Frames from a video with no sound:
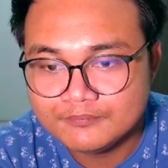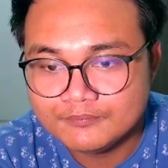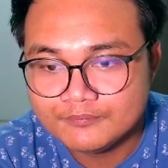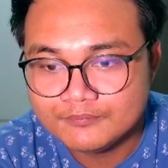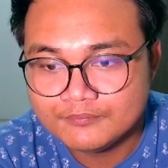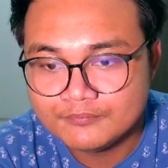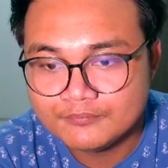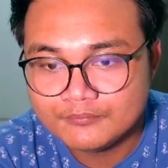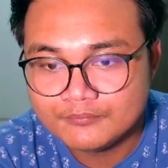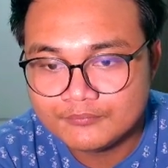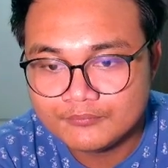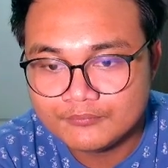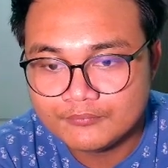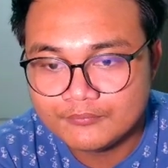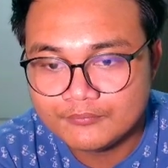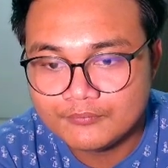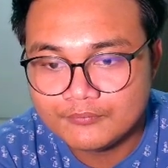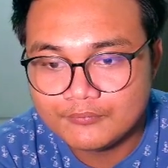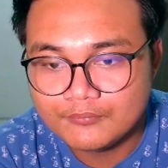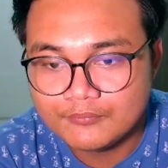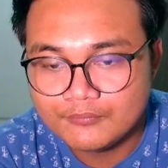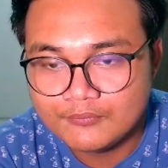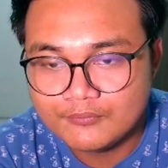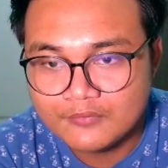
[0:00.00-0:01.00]

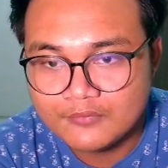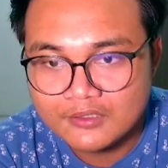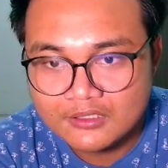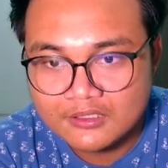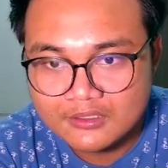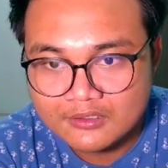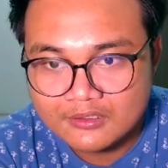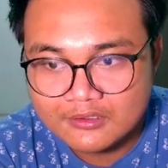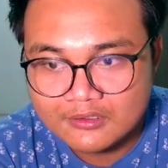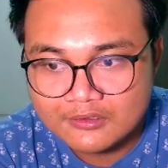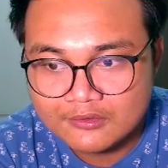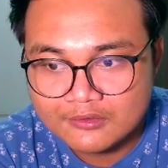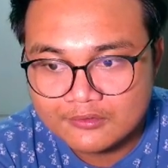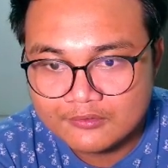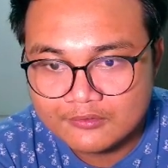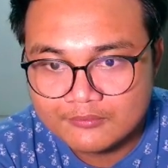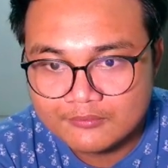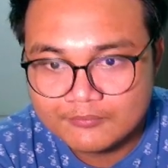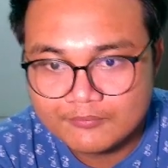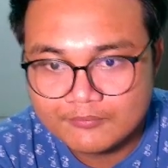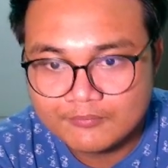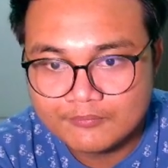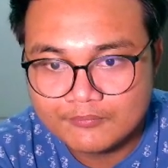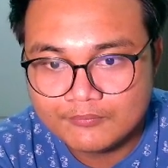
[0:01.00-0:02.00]

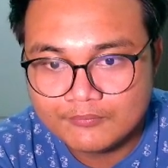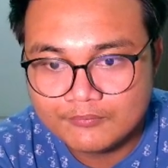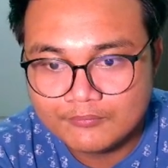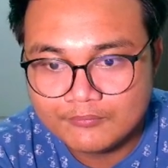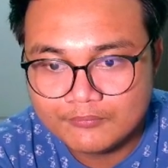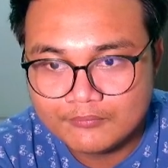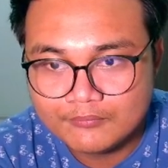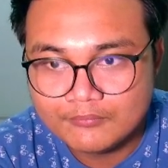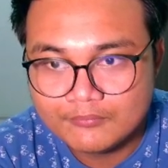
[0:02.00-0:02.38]
Nobody speaks.